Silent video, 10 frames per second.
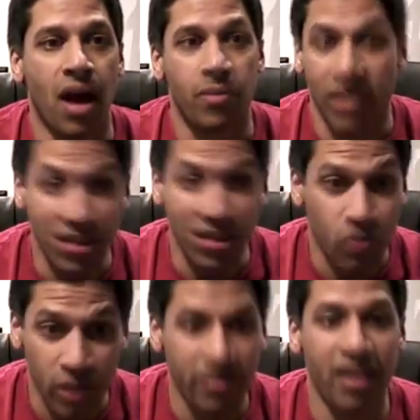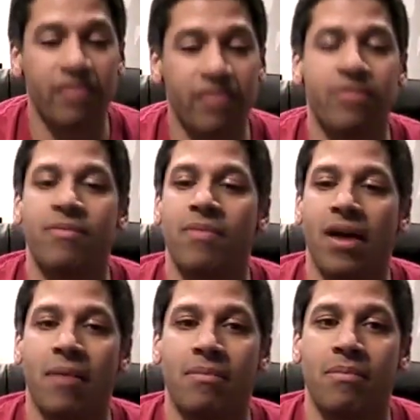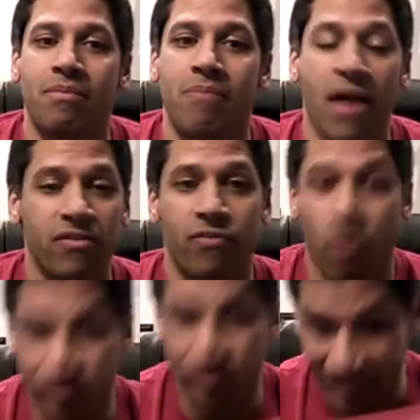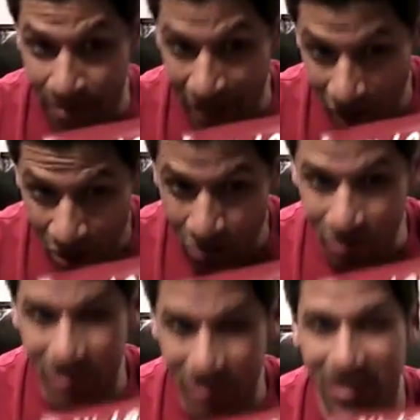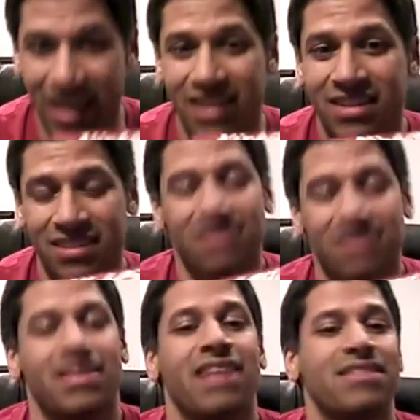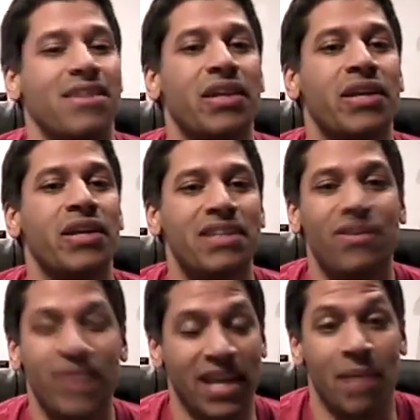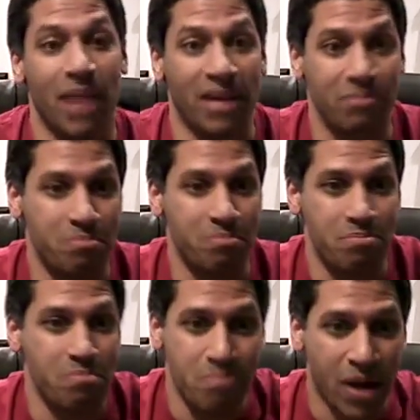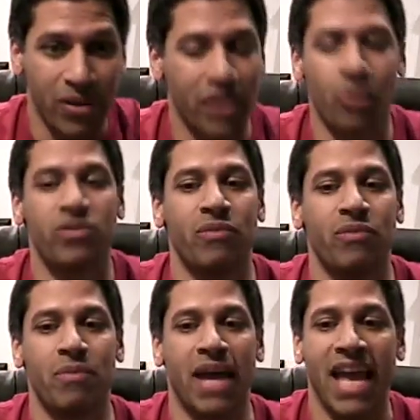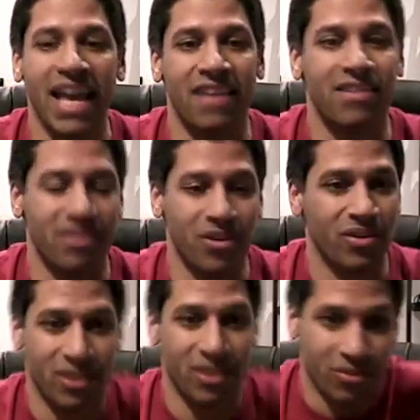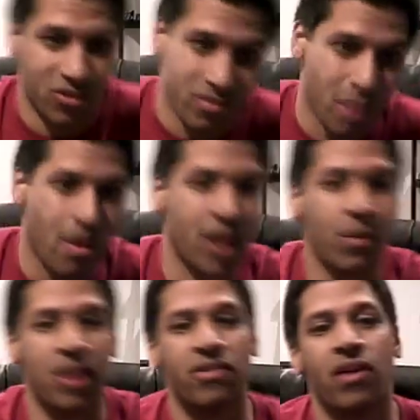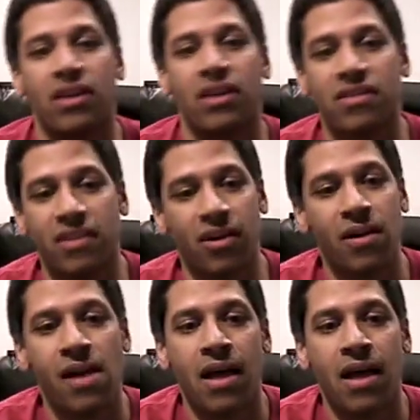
So I needed 25 pounds of force to keep it closed, and that's not insignificant. I mean, I could barely close it with my hands, or, you know, using my body weight, it's a lot easier.